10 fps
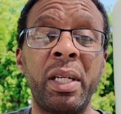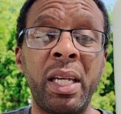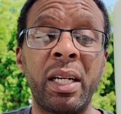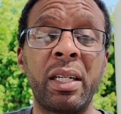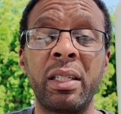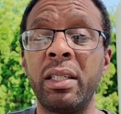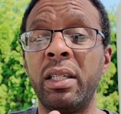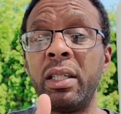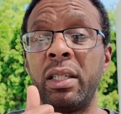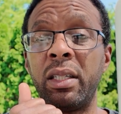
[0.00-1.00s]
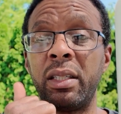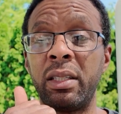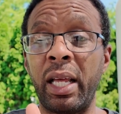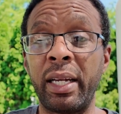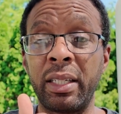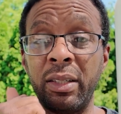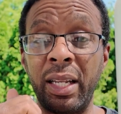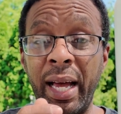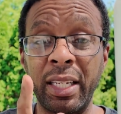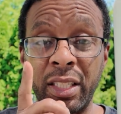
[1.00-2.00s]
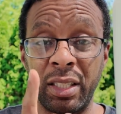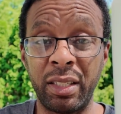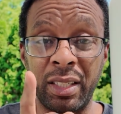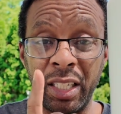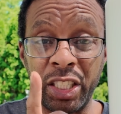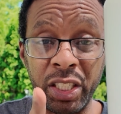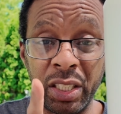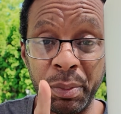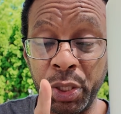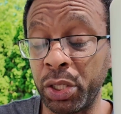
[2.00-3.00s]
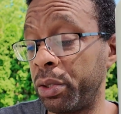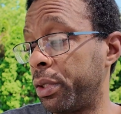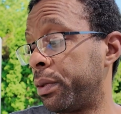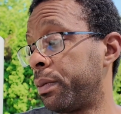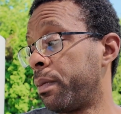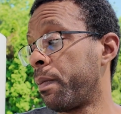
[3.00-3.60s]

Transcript: ink like the last set of sheets I'm gonna show you.